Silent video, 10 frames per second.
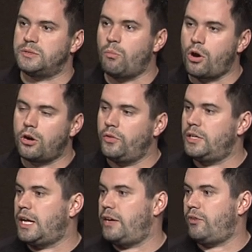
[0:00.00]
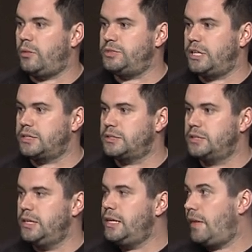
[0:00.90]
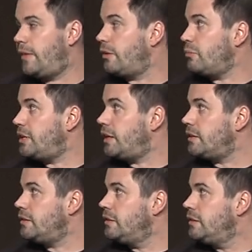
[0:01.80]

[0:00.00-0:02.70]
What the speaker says: mark all the live objects, and then it'll be done.